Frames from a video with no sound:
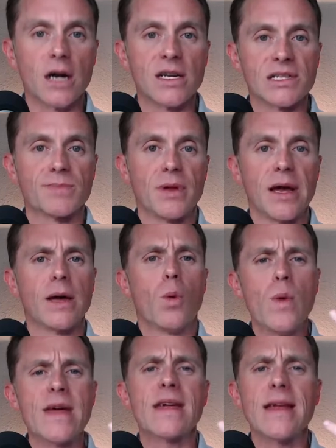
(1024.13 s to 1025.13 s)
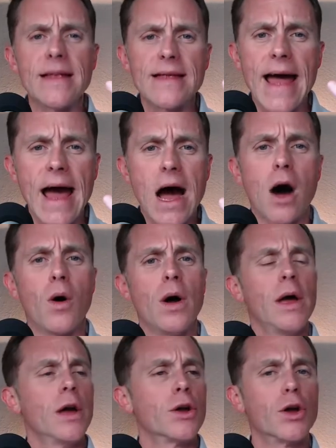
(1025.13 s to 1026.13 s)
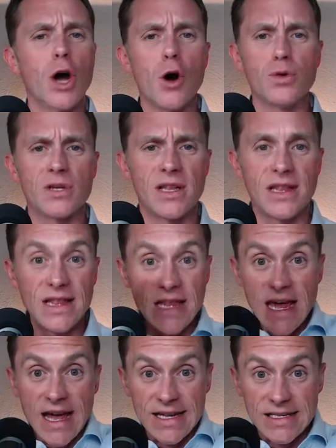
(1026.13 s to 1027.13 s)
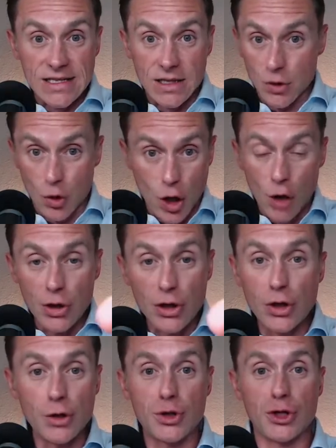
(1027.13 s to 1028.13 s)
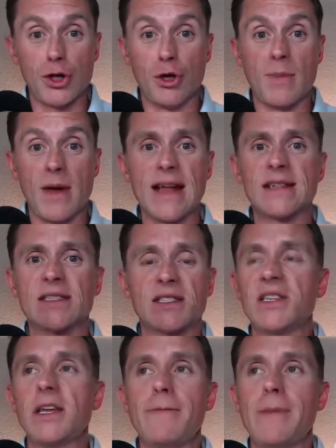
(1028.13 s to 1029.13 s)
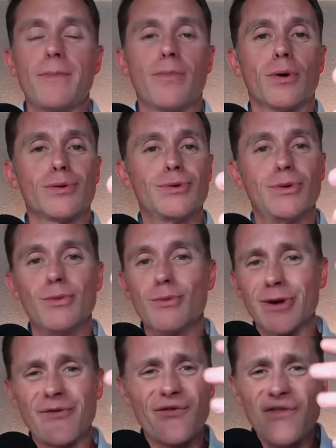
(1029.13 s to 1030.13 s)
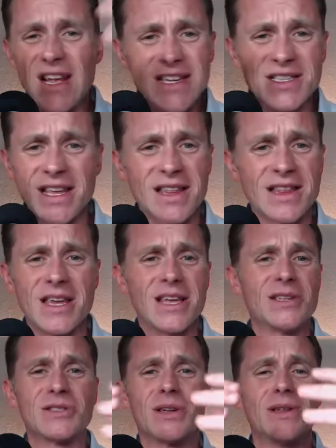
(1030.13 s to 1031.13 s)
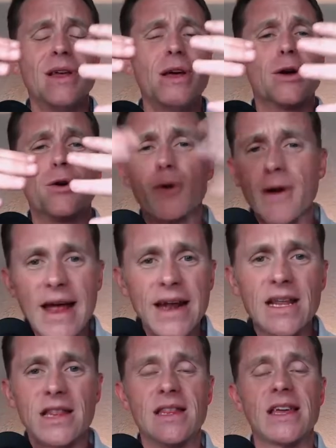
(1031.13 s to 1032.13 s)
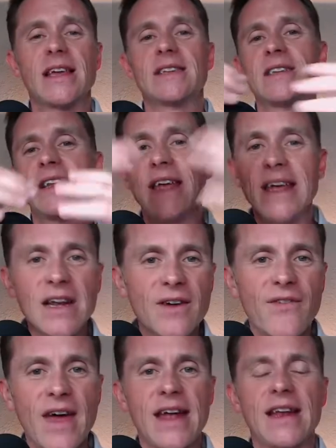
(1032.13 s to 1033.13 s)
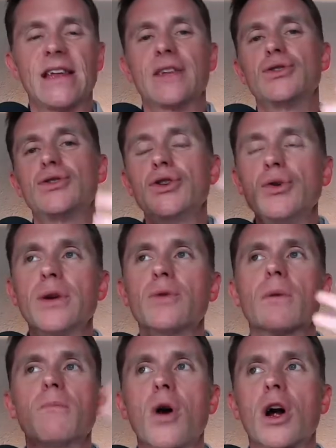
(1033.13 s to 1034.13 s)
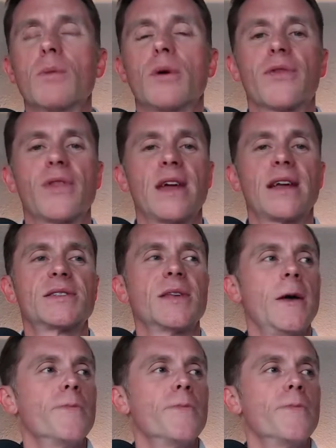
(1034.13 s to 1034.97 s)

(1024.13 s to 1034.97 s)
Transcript: display. We can now go to YouTube and see people fixing things and creating things and innovating and doing remarkable things.